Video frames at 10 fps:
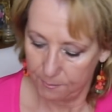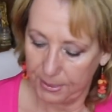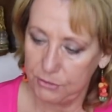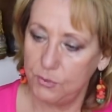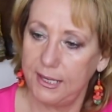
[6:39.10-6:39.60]

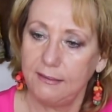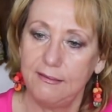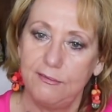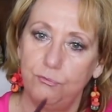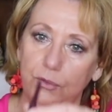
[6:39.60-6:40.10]
but you get
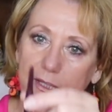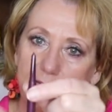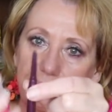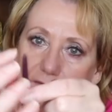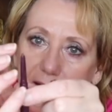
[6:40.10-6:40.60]
this
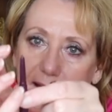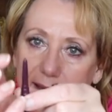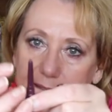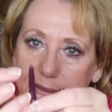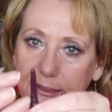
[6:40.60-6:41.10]
really
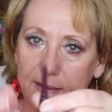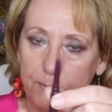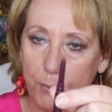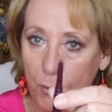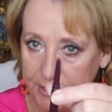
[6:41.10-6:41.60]
fine
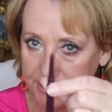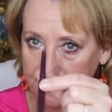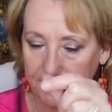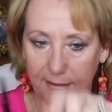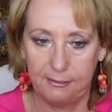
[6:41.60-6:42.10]

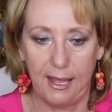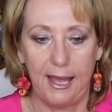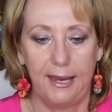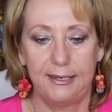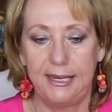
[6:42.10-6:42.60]
pointy
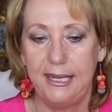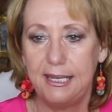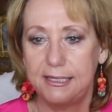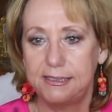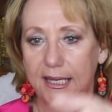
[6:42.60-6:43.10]
line
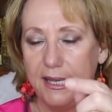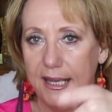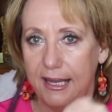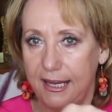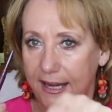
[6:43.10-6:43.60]
and
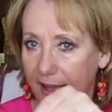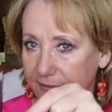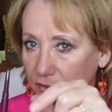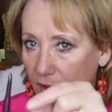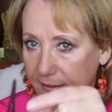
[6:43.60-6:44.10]
it
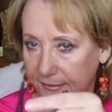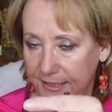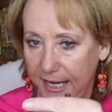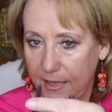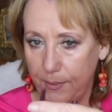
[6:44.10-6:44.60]
has a lot of
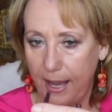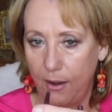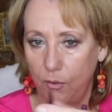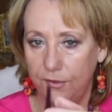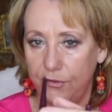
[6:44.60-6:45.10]
staying
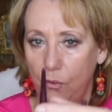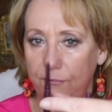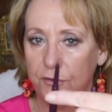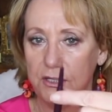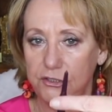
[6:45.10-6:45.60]
power. So
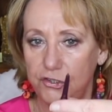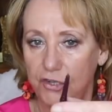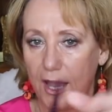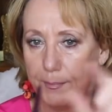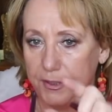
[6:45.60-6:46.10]
if you need to
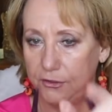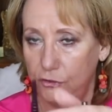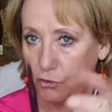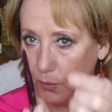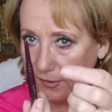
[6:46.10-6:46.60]
sharpen it,
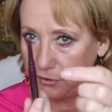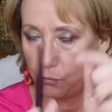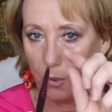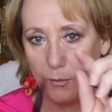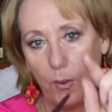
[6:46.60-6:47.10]
you twist
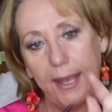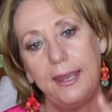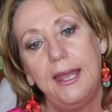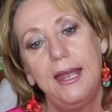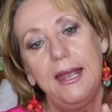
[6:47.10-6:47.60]
it one
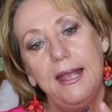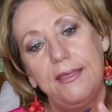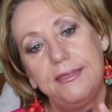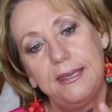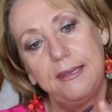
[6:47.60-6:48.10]
way.
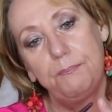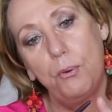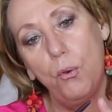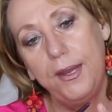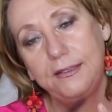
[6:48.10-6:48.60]
The
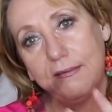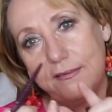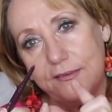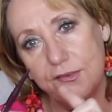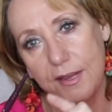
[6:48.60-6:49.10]
point
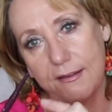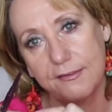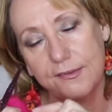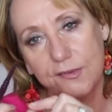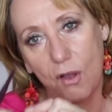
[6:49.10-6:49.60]
is,
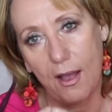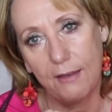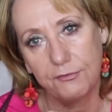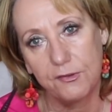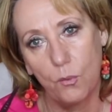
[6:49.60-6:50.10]
is
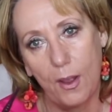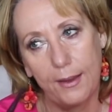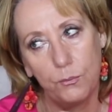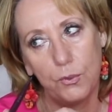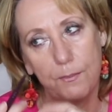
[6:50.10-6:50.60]
soft, so
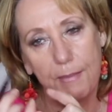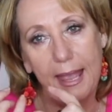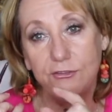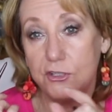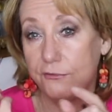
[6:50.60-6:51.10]
I would
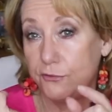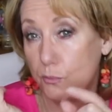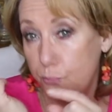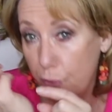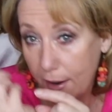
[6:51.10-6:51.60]
imagine if
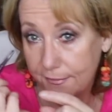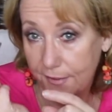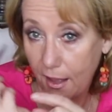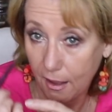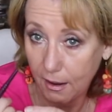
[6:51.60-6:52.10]
you press
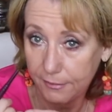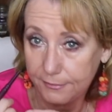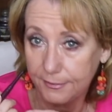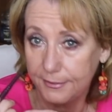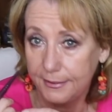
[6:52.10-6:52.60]

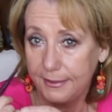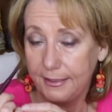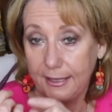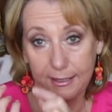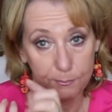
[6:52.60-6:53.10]
hard,
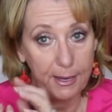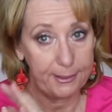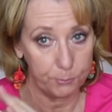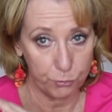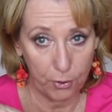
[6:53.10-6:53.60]
it
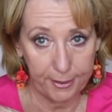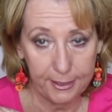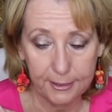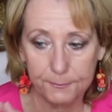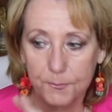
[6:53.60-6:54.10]
might
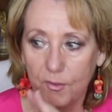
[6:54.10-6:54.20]
break.